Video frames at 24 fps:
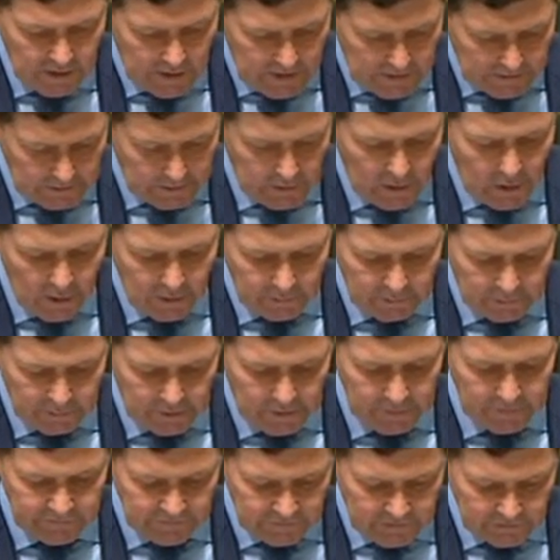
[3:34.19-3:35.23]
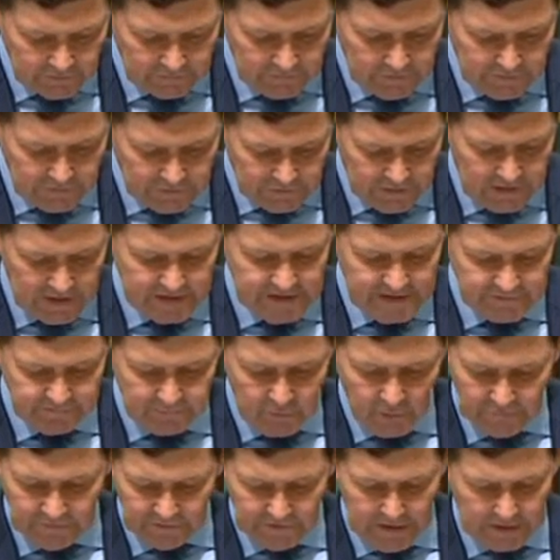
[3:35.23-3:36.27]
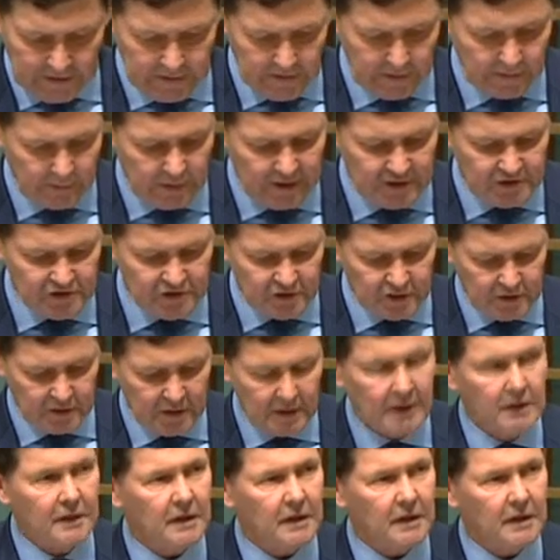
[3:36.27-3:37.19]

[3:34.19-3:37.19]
a long process to transform the Declaration